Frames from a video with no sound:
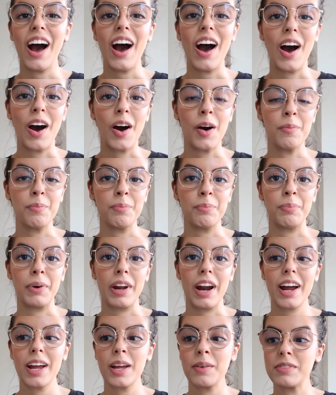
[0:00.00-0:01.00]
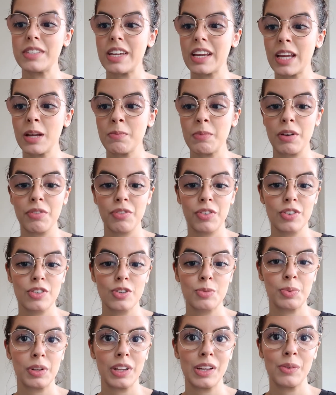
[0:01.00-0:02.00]
Um, but I am taking my
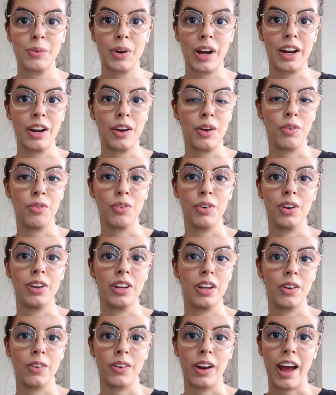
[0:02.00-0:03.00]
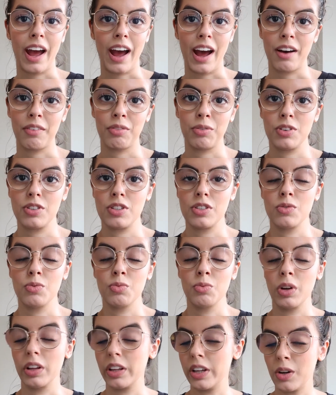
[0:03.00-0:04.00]
first plane ride in over a year and a half, which is
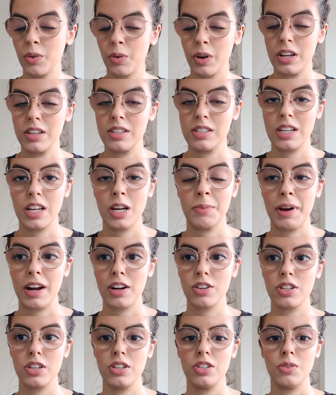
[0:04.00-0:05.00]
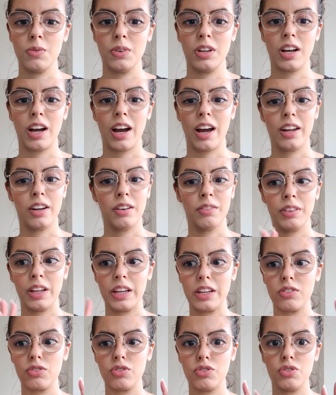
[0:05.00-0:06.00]
really crazy. And I'm actually doing kind of
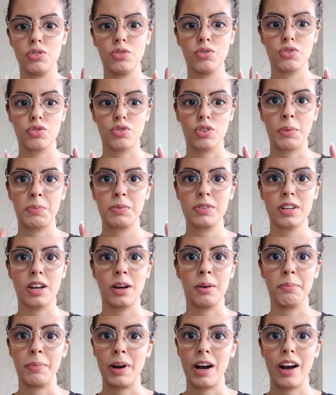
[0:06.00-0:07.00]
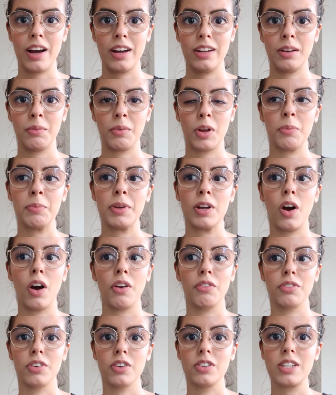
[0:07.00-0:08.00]
like two trips combined. I'm gonna be
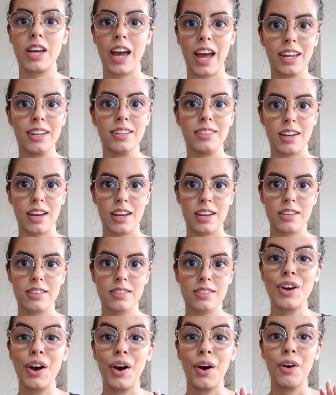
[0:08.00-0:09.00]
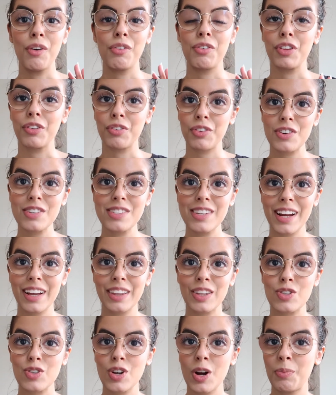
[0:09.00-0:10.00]
gone for 10 days. So for the first leg
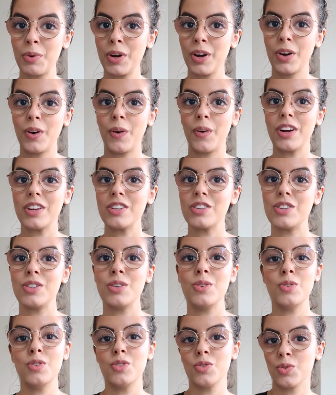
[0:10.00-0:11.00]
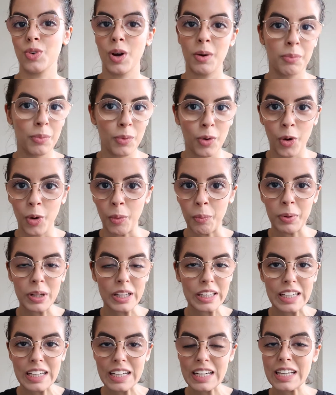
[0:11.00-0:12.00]
of the trip, we are going to, drum roll
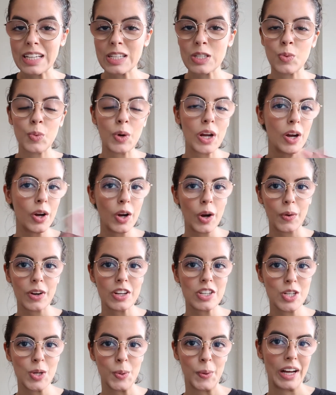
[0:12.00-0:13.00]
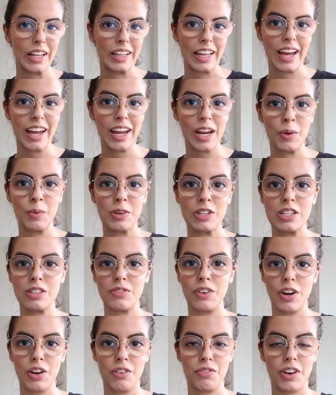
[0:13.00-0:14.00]
please, we are going to LA, which is
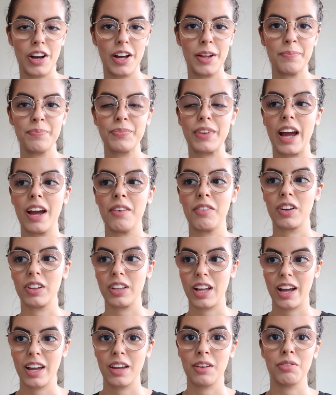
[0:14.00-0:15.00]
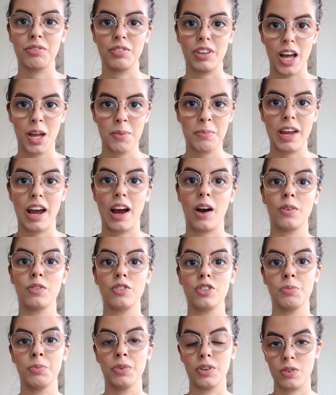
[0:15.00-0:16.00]
very fun. I have a client flying me
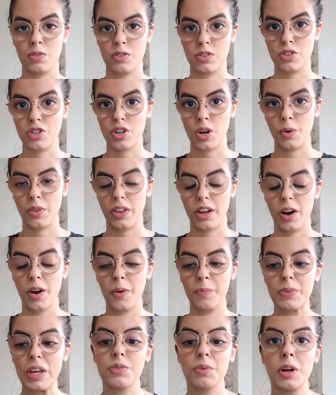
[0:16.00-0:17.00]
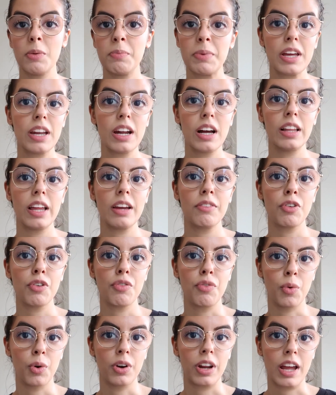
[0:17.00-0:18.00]
out to produce a show there. So I'm gonna be in LA for
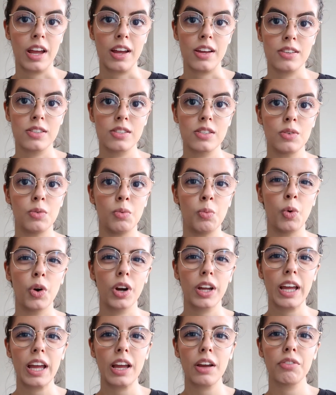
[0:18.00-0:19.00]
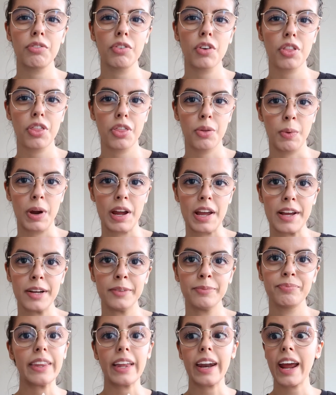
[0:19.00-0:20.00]
four days, working for three,
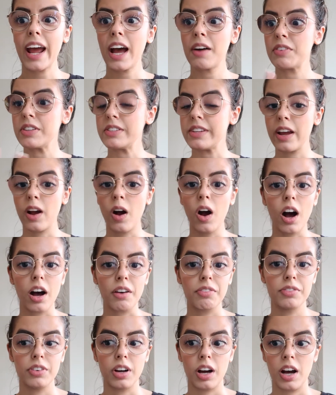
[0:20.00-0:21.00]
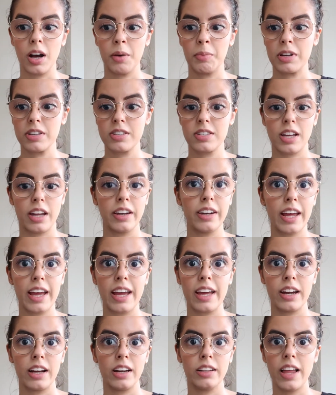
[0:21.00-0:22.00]
and then I have a day off, um, a
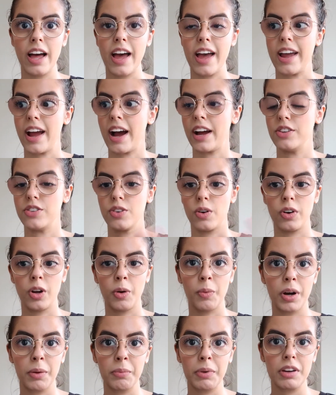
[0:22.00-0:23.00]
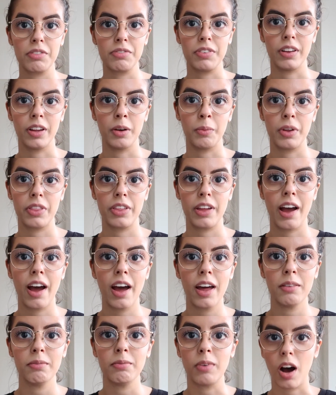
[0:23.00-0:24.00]
Sunday in LA. I don't know what I'm gonna fill it with
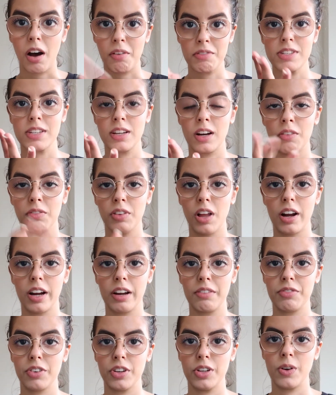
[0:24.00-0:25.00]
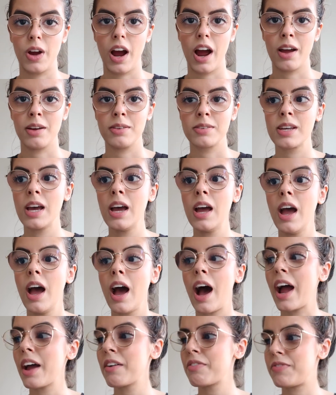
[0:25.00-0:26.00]
yet. Obviously, I'll vlog it for you guys.
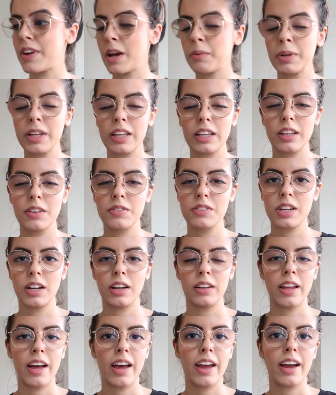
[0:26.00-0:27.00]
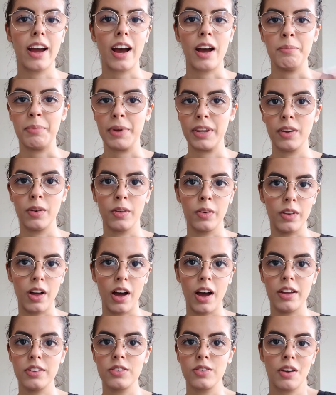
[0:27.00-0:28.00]
I have family that lives in LA. I've been there a
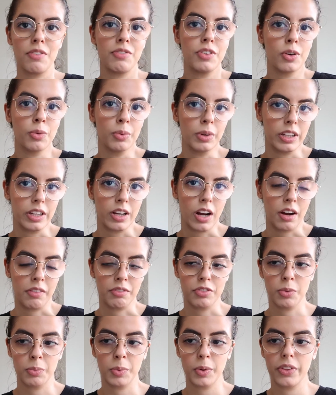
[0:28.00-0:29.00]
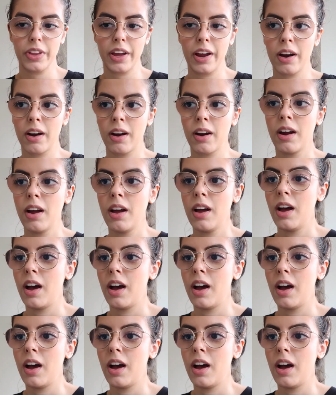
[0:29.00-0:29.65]
lot, so I feel really comfortable there.